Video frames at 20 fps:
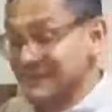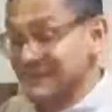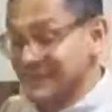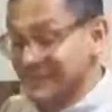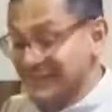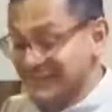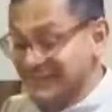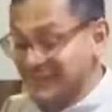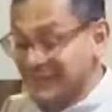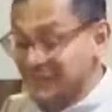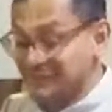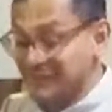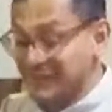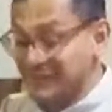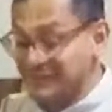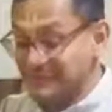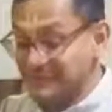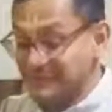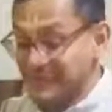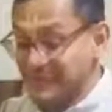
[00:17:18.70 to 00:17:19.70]
It's
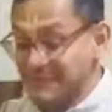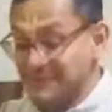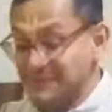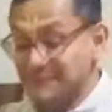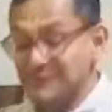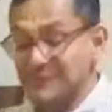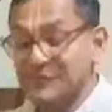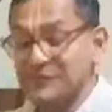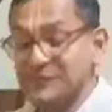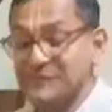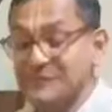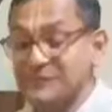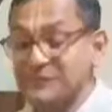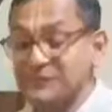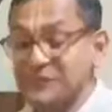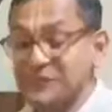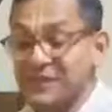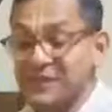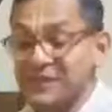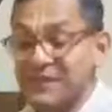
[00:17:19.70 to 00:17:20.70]
explained in one of
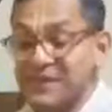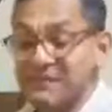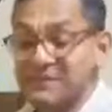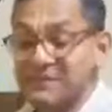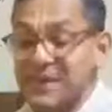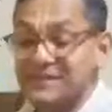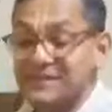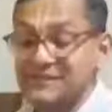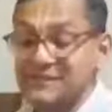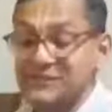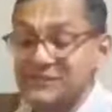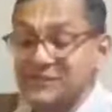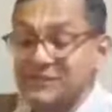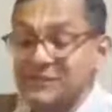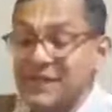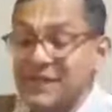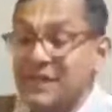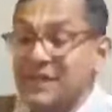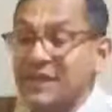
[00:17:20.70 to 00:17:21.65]
the passages.